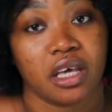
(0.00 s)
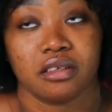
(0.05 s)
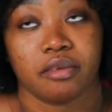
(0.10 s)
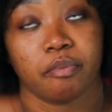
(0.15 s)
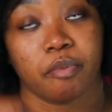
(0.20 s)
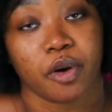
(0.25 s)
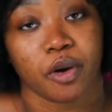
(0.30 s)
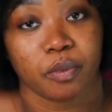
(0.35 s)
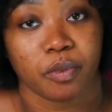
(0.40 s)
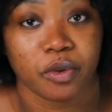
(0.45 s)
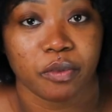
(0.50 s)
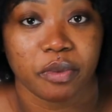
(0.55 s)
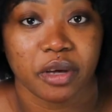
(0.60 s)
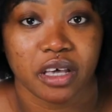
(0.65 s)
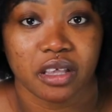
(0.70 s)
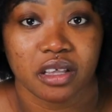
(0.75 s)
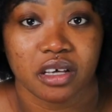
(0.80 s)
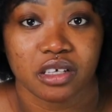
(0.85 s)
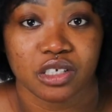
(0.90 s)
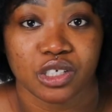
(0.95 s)
The purple
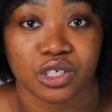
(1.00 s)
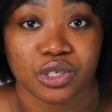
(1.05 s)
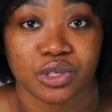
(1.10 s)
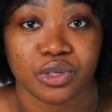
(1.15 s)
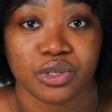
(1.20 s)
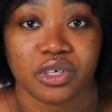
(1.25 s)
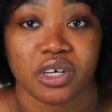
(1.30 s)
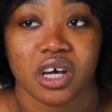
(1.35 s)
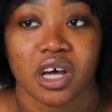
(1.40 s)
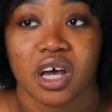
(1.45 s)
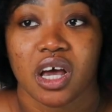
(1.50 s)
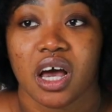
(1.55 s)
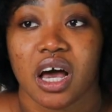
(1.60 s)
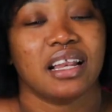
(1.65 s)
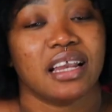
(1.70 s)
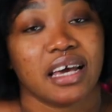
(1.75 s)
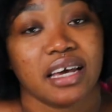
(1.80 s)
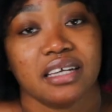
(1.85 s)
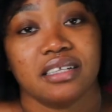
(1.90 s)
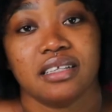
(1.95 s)
bathing suit, I
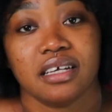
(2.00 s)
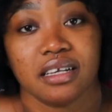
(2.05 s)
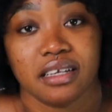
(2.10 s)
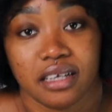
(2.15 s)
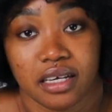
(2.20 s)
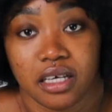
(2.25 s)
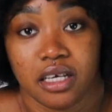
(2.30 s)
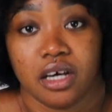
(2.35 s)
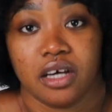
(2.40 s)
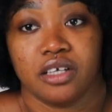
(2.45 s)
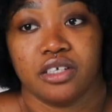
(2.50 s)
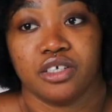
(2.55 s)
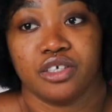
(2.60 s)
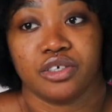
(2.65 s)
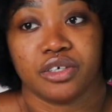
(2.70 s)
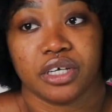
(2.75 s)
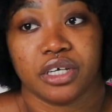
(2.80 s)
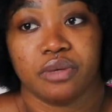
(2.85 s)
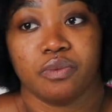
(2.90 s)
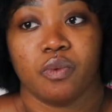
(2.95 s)
like the neon
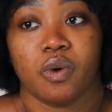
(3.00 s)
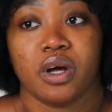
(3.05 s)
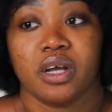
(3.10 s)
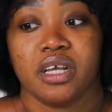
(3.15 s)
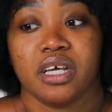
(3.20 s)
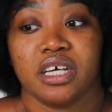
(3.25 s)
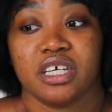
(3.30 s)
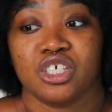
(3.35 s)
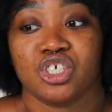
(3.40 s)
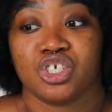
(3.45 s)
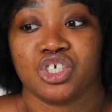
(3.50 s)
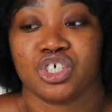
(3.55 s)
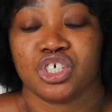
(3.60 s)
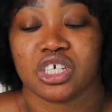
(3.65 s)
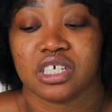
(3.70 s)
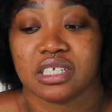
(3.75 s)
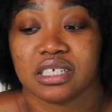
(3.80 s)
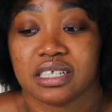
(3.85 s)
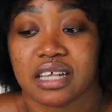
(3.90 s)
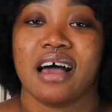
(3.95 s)
green one. It's
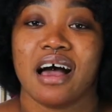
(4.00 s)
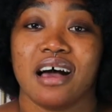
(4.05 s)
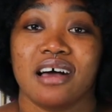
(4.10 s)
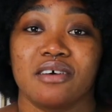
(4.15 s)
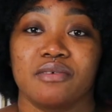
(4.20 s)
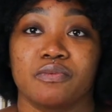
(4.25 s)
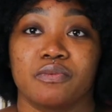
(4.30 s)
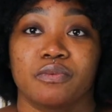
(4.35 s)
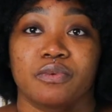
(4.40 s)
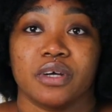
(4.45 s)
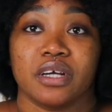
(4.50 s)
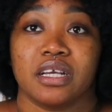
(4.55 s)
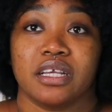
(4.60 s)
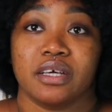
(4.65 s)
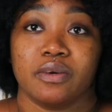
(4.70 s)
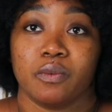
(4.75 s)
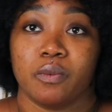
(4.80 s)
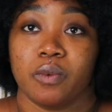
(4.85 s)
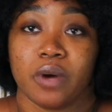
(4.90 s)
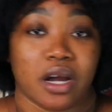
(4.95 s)
just not
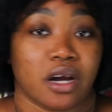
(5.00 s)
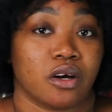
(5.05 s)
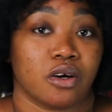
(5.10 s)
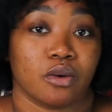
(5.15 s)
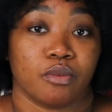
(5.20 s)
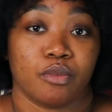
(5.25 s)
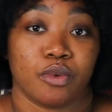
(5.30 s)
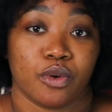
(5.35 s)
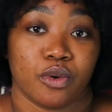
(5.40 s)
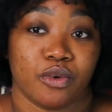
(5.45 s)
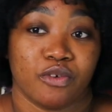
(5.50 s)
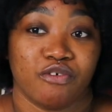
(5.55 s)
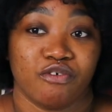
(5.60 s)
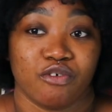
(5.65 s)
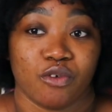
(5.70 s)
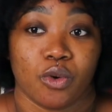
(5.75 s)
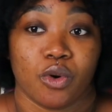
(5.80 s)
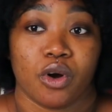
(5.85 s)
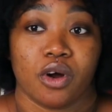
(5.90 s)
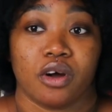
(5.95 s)
really wearable
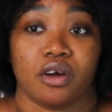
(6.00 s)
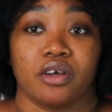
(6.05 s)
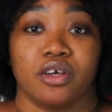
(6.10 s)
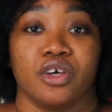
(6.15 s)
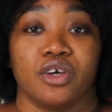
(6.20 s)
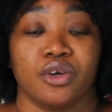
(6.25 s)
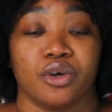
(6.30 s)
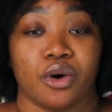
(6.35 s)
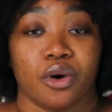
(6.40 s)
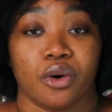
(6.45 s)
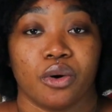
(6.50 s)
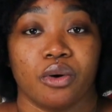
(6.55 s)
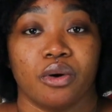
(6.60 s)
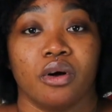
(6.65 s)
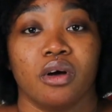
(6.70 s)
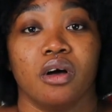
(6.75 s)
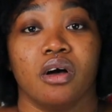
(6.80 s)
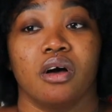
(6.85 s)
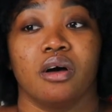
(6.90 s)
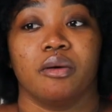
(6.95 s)
for, you know,
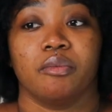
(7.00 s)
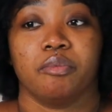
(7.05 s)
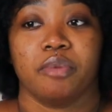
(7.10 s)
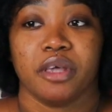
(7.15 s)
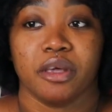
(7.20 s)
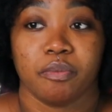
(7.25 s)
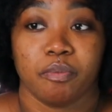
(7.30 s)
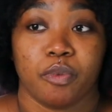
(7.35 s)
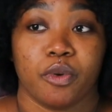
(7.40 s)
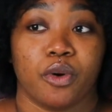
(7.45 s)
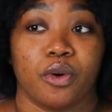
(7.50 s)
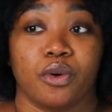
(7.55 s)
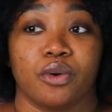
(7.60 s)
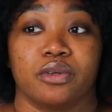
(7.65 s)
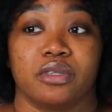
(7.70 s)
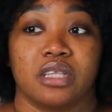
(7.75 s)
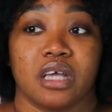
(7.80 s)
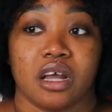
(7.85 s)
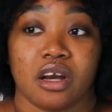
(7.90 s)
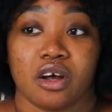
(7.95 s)

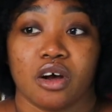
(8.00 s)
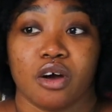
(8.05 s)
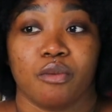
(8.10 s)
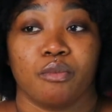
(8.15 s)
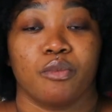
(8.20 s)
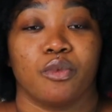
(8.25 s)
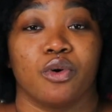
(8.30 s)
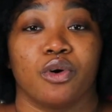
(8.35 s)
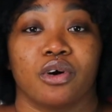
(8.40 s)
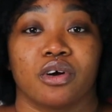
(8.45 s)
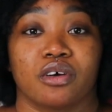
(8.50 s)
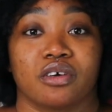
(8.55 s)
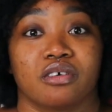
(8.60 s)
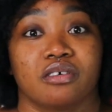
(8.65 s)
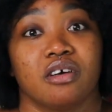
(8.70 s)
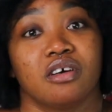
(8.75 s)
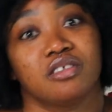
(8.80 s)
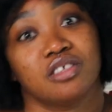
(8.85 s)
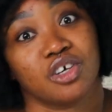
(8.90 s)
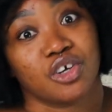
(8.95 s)
people that are more
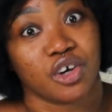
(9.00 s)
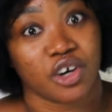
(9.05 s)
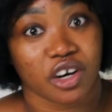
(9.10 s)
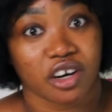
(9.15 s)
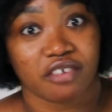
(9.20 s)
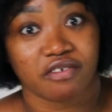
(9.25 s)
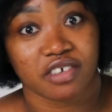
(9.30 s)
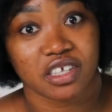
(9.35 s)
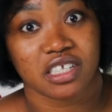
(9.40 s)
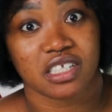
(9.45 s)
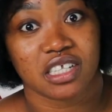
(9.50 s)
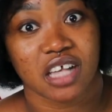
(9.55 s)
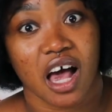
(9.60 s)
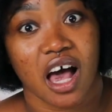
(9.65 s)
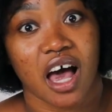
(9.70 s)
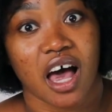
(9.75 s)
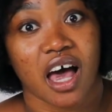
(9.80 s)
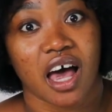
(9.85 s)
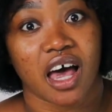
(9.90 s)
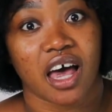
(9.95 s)
on the curvy
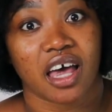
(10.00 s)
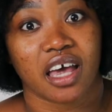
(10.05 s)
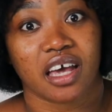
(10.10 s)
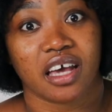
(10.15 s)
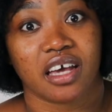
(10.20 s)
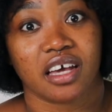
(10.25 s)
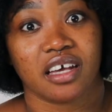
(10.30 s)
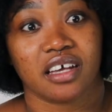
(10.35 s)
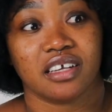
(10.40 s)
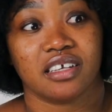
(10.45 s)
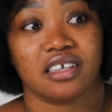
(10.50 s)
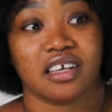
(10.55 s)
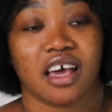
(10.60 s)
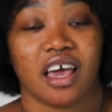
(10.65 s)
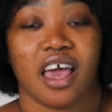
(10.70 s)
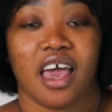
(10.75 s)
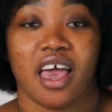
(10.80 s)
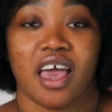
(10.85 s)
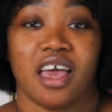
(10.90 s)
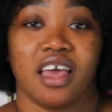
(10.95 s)
side
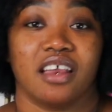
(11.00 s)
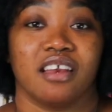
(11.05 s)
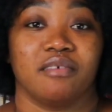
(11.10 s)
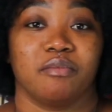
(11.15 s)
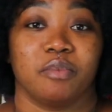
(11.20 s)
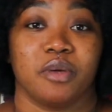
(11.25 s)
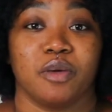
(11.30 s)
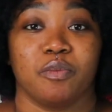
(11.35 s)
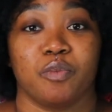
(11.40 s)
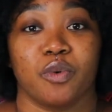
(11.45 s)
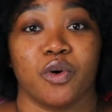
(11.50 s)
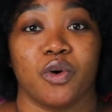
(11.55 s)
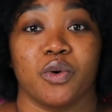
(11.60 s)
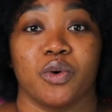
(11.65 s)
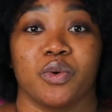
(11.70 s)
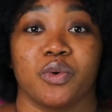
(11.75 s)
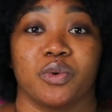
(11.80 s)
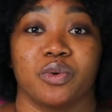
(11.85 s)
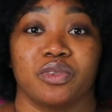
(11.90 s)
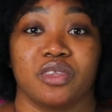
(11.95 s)
and
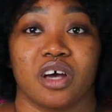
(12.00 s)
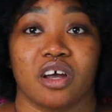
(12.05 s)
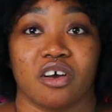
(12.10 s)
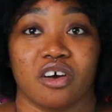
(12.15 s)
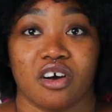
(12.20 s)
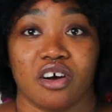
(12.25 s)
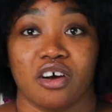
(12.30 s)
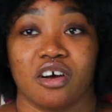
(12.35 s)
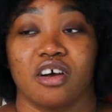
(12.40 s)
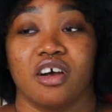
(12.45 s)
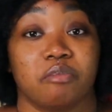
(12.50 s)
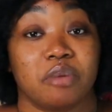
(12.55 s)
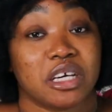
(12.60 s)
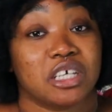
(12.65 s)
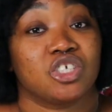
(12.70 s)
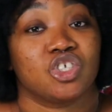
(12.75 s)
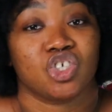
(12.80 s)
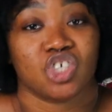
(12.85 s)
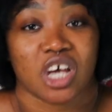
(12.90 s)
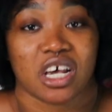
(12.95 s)
people that are big
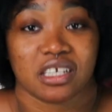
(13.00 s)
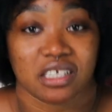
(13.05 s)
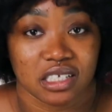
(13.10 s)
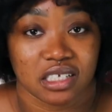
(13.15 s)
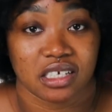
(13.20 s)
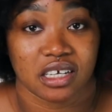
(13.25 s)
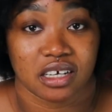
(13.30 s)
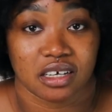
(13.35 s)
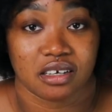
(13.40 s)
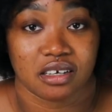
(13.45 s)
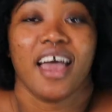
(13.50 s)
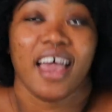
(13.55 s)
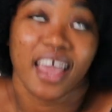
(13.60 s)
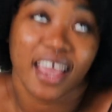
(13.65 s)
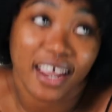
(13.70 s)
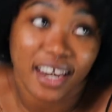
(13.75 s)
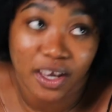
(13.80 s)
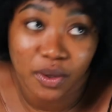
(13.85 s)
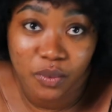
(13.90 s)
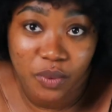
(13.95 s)
chested.
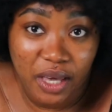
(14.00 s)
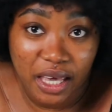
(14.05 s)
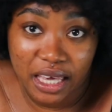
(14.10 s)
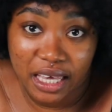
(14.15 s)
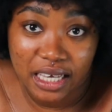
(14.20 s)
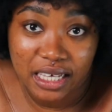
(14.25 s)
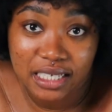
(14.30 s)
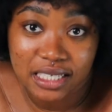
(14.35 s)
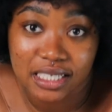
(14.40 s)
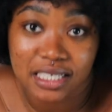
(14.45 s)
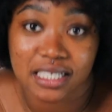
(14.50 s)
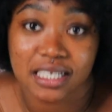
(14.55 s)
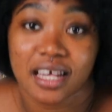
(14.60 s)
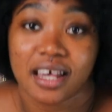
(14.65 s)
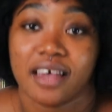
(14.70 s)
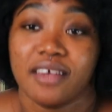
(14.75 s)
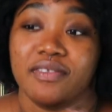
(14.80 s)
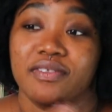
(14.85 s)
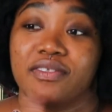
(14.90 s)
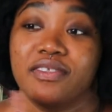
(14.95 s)
Anyways,
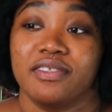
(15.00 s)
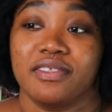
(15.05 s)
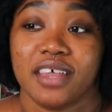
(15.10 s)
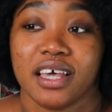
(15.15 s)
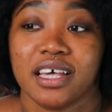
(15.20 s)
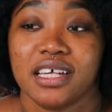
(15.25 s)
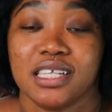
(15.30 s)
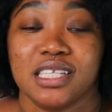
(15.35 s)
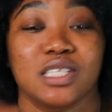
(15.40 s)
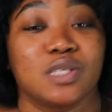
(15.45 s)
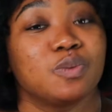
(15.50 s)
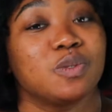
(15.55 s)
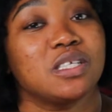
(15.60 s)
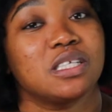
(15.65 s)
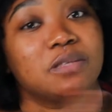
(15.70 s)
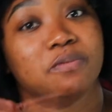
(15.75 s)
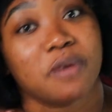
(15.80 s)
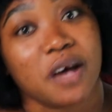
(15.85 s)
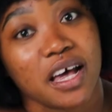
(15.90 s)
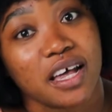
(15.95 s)
this
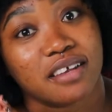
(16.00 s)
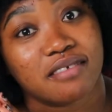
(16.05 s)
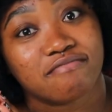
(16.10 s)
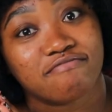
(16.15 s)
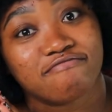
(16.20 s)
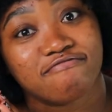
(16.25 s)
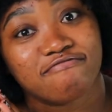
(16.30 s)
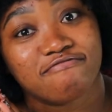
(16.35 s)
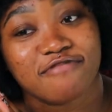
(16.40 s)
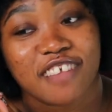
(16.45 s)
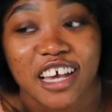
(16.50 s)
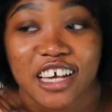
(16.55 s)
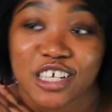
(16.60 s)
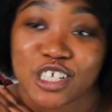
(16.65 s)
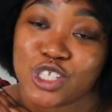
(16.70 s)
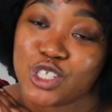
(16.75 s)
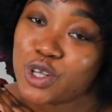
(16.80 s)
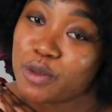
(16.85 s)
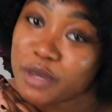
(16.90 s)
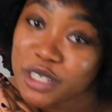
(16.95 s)
was fun.
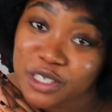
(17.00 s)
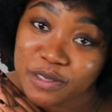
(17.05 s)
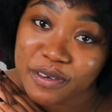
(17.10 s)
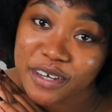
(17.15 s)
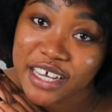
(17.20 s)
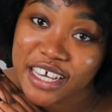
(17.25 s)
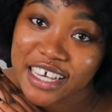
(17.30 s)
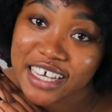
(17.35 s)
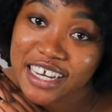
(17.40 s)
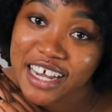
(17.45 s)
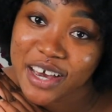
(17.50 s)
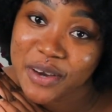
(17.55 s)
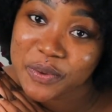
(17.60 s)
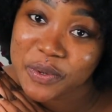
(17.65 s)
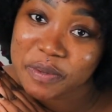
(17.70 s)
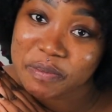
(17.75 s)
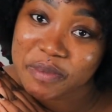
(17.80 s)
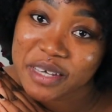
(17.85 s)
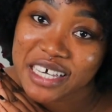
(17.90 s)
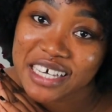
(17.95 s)
Thanks so much for hanging
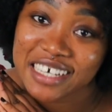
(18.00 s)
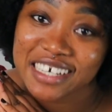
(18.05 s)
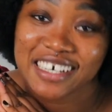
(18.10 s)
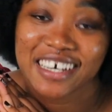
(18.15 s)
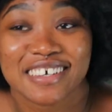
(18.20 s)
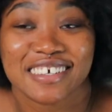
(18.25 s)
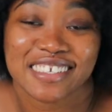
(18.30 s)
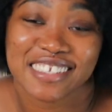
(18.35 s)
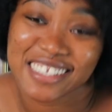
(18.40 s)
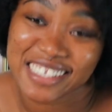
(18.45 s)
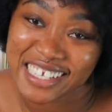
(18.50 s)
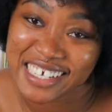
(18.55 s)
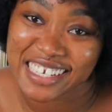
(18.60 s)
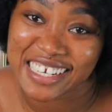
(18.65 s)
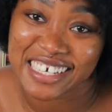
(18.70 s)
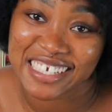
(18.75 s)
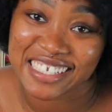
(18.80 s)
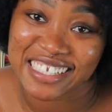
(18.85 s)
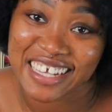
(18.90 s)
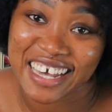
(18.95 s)
out with me. Till
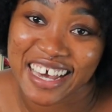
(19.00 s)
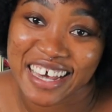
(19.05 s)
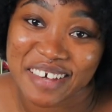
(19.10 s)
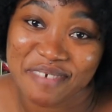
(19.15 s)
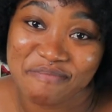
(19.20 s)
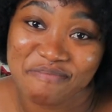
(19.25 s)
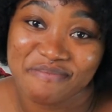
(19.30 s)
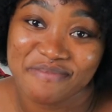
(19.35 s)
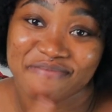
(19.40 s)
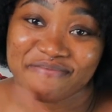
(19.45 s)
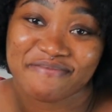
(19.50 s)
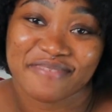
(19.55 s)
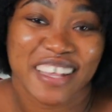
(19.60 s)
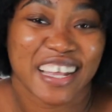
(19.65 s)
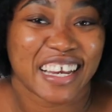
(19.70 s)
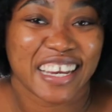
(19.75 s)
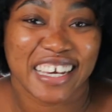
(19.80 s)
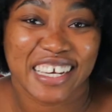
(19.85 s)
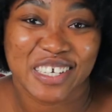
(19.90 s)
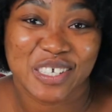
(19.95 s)
next time,
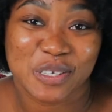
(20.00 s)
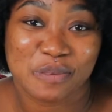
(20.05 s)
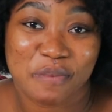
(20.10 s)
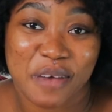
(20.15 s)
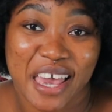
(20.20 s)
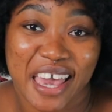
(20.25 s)
ladies.